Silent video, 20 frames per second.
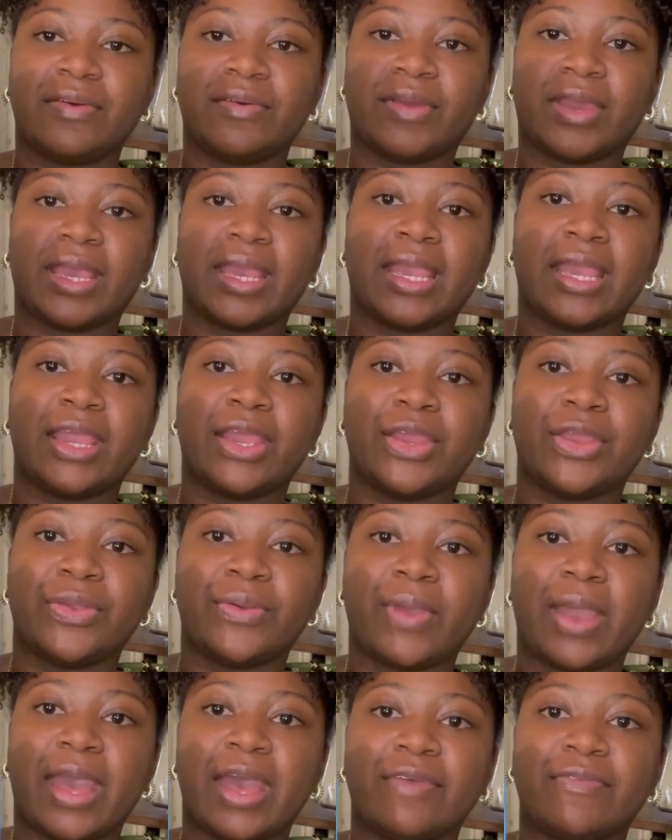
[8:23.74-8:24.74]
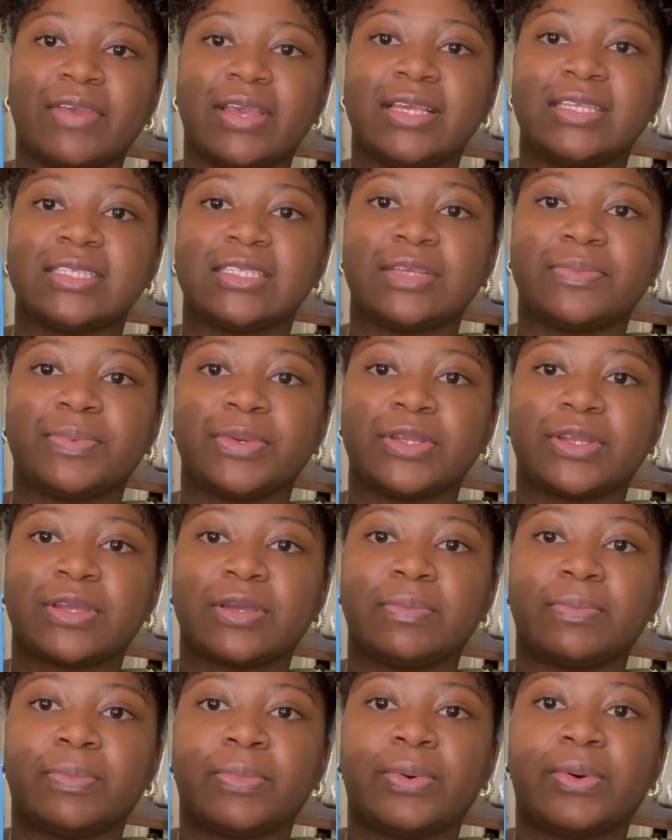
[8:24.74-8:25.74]
right here. You have a zippered
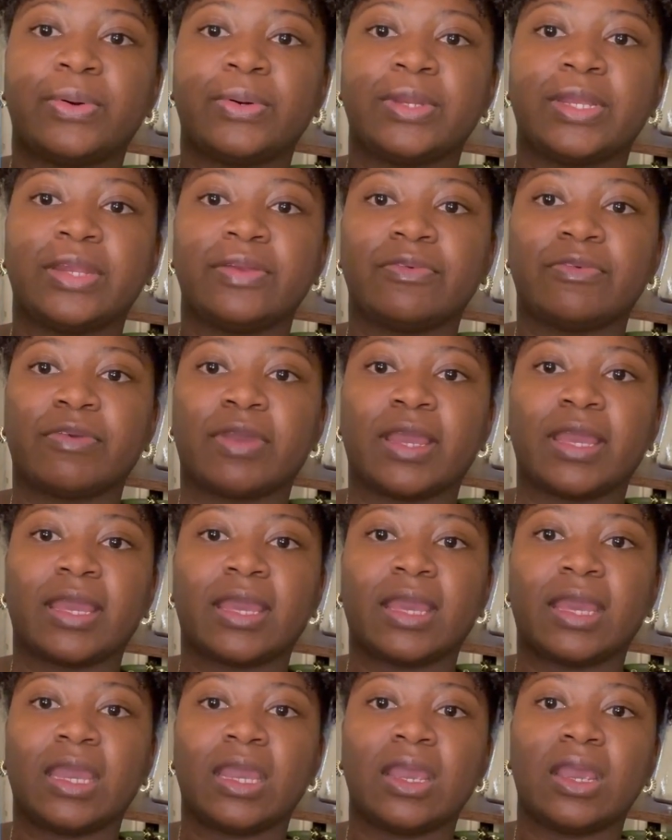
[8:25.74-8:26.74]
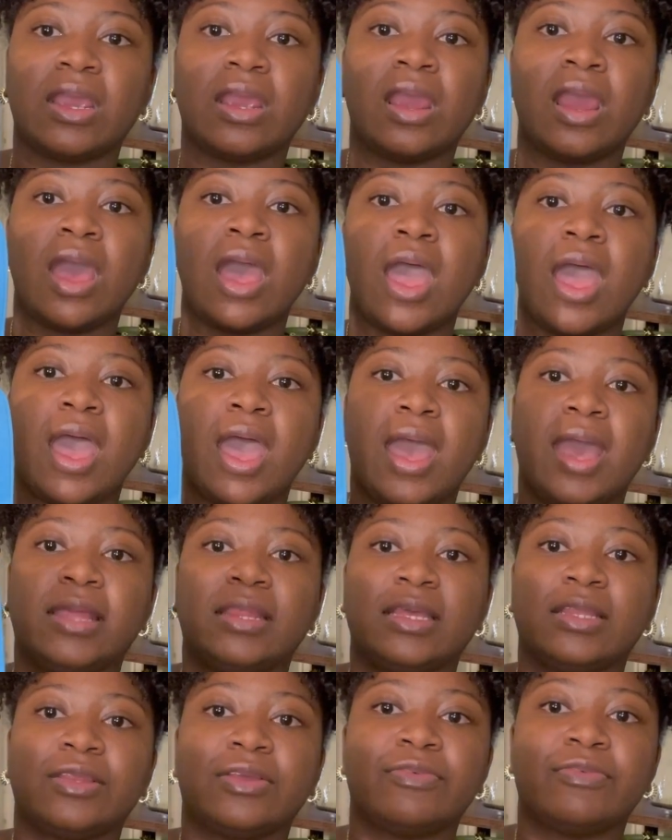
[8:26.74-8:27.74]
component right here, and
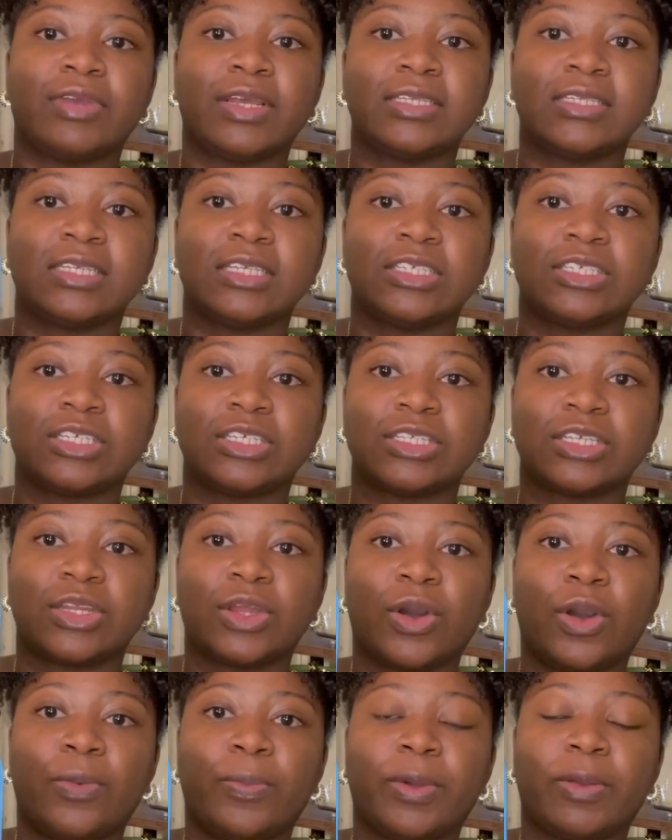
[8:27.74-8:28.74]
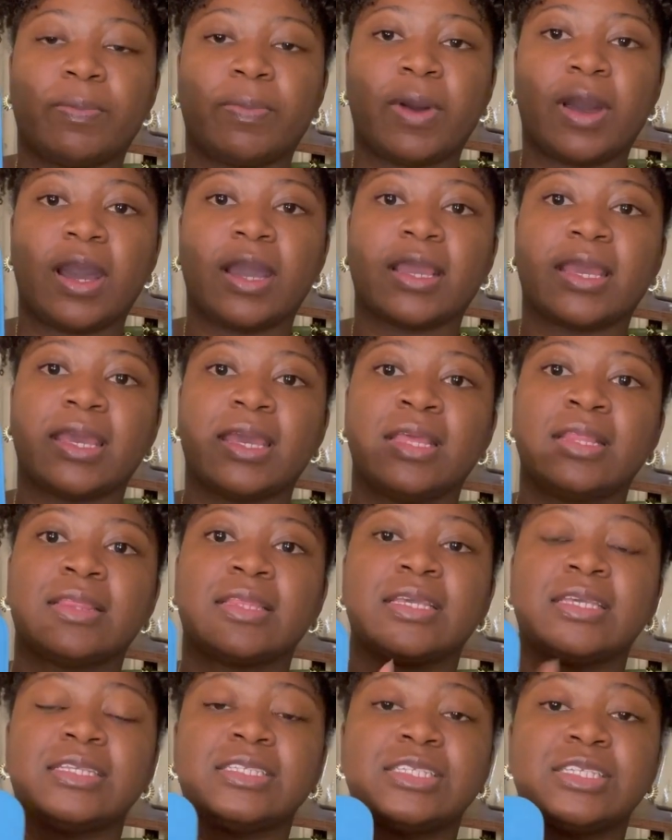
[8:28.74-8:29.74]
then the rest is just an open pocket.
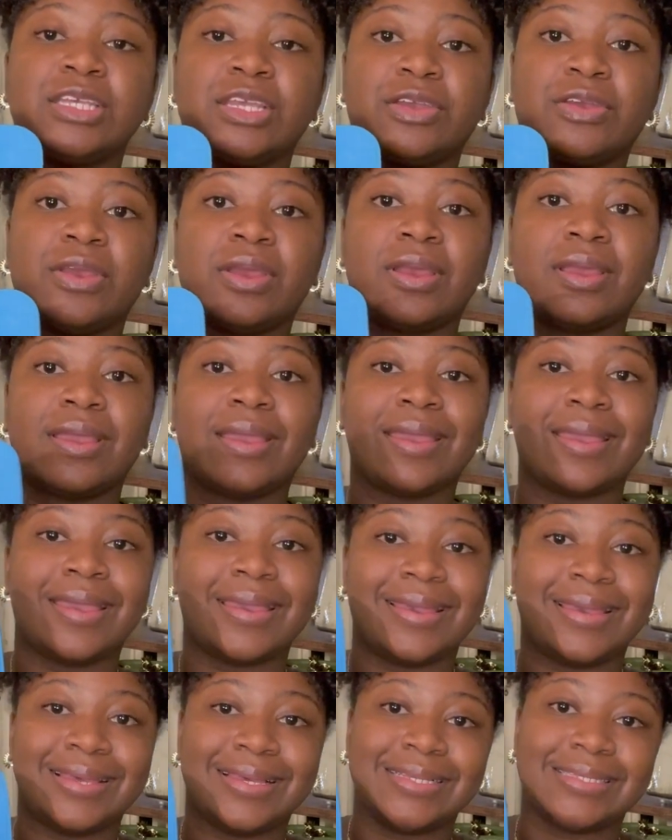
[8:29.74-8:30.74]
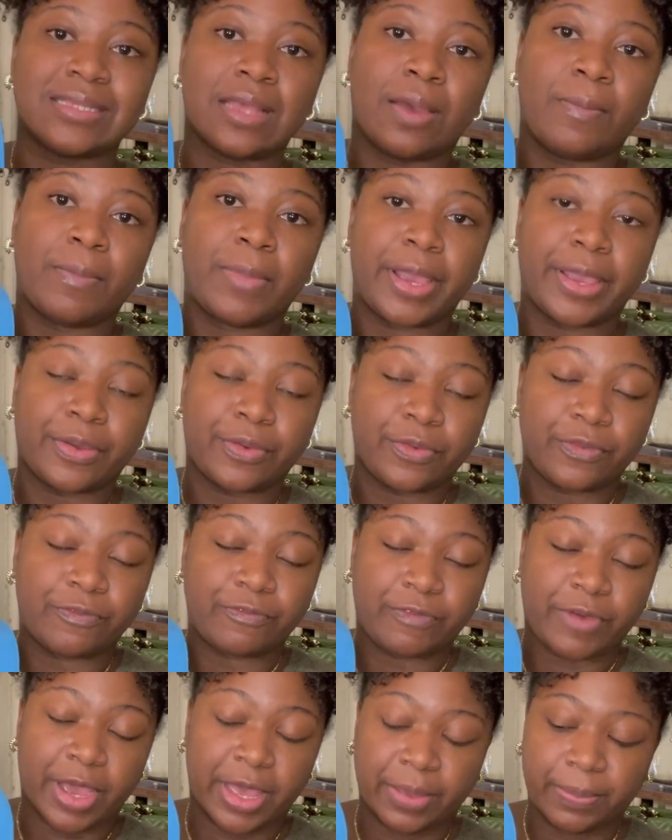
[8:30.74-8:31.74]
The interior is
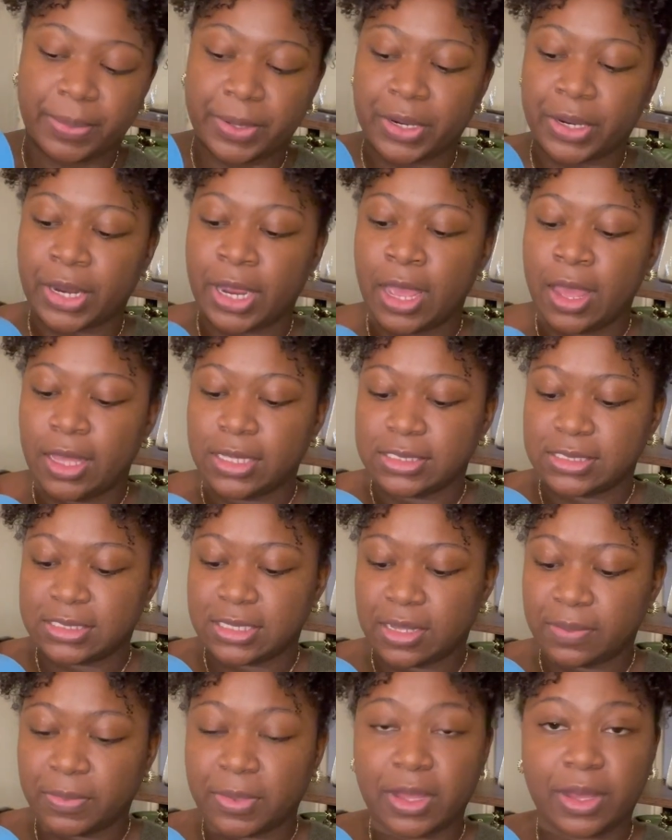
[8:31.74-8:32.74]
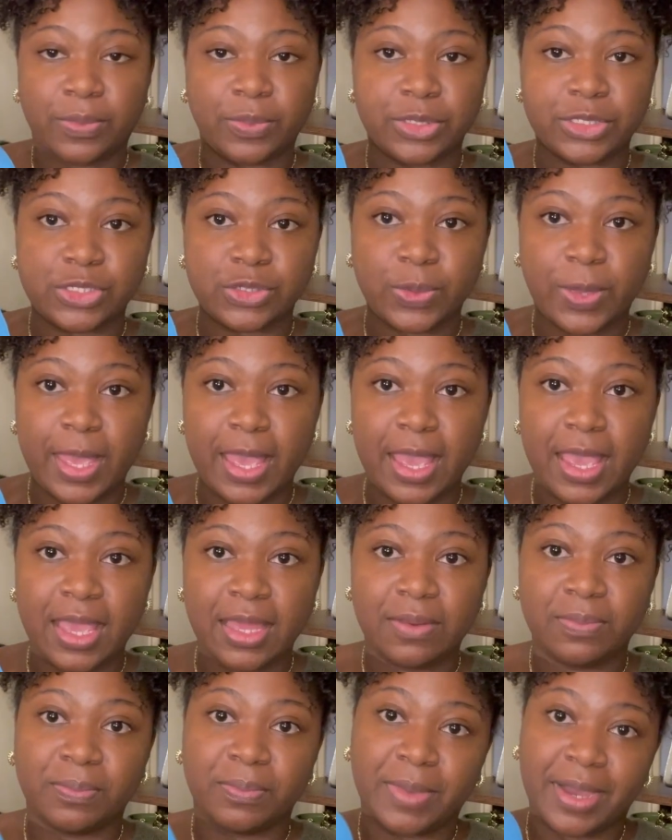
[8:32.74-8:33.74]
microfiber. Some come with
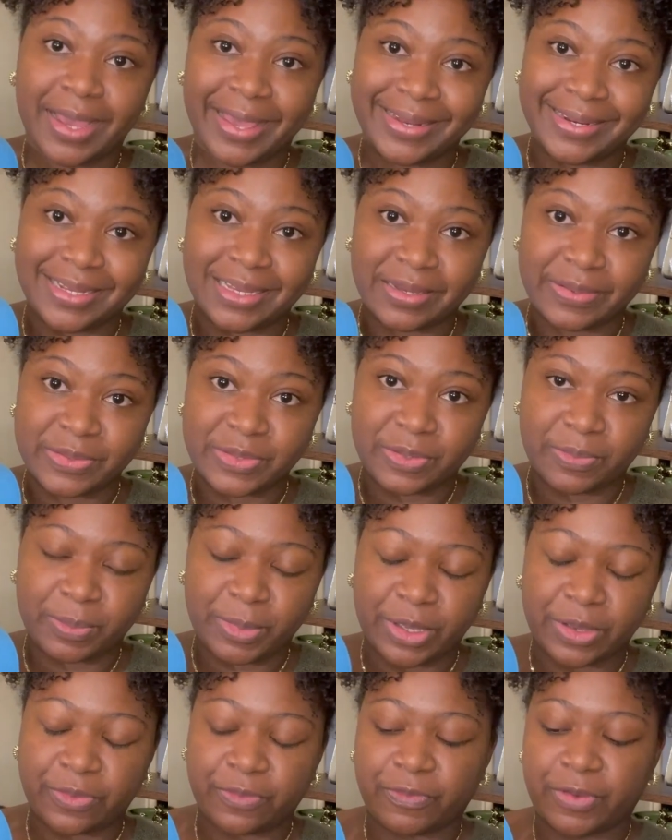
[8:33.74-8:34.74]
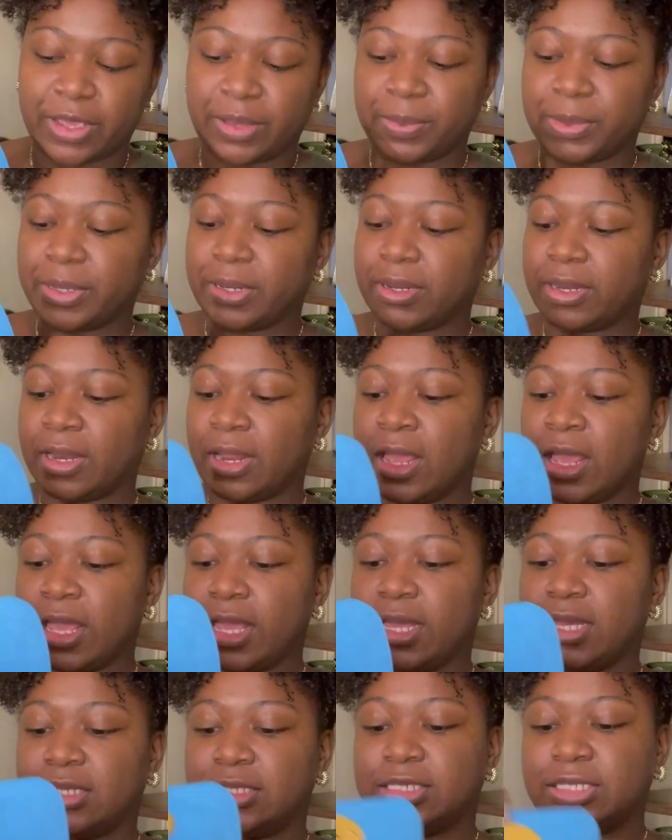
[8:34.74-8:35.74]
suede, mine comes with
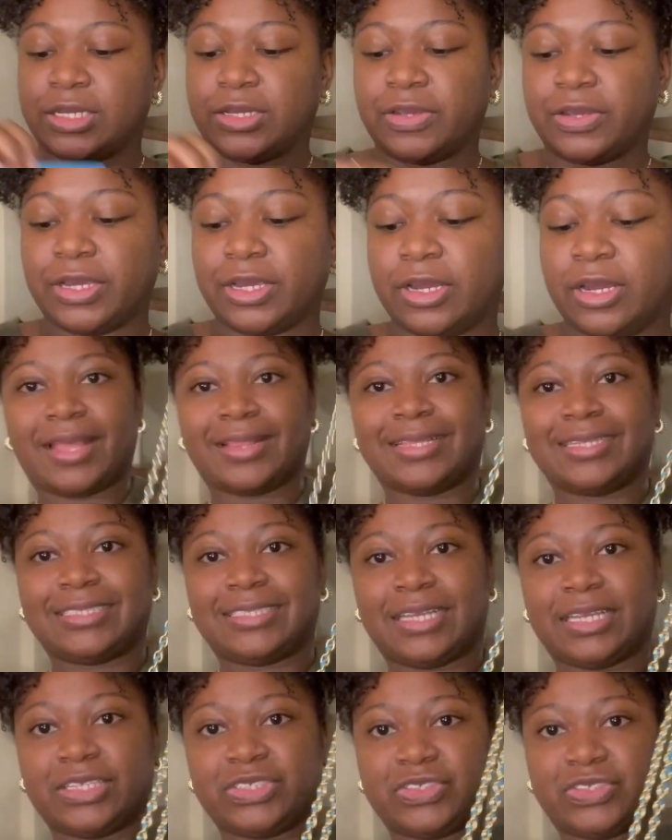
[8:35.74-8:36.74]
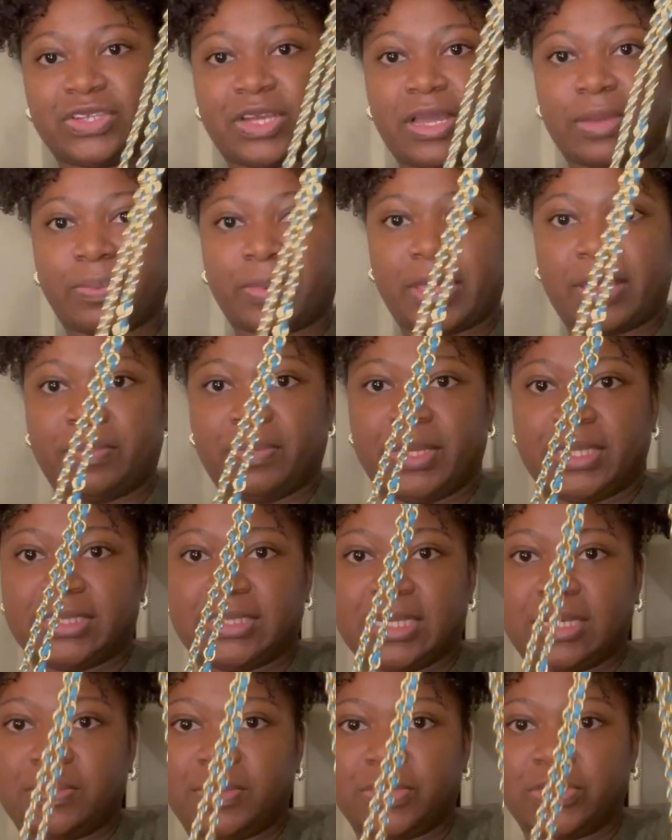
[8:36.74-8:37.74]
microfiber interior. And the chain strap can be
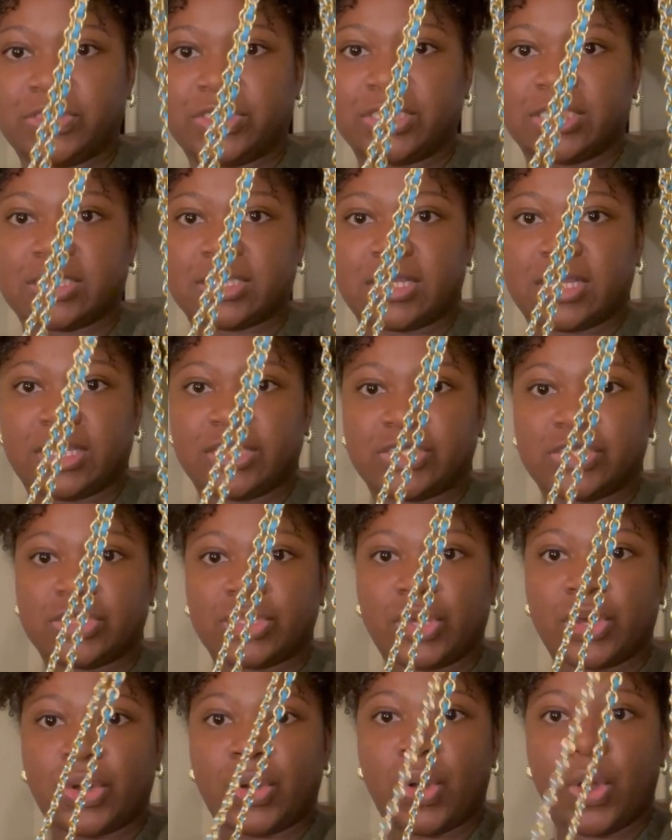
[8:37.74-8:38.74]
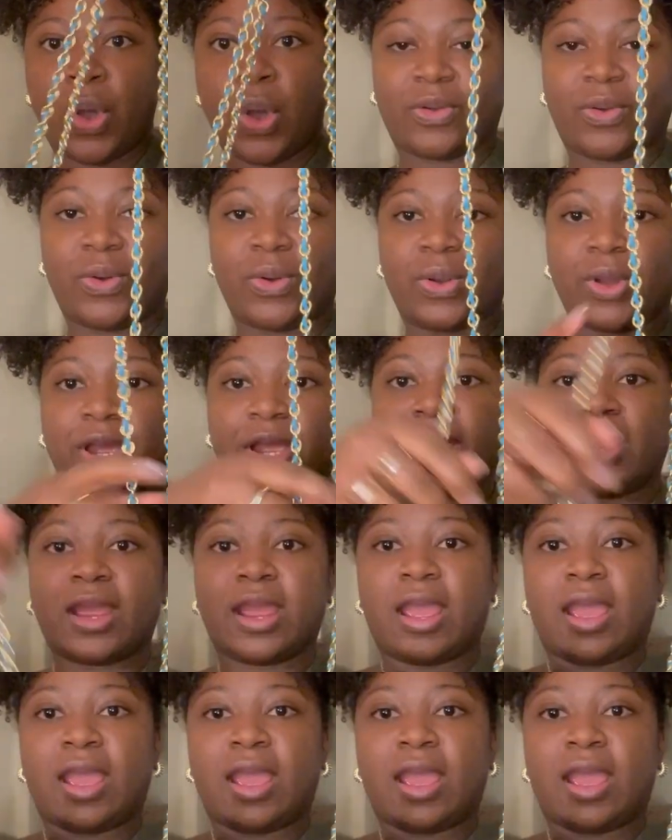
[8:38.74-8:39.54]
double, just like so, or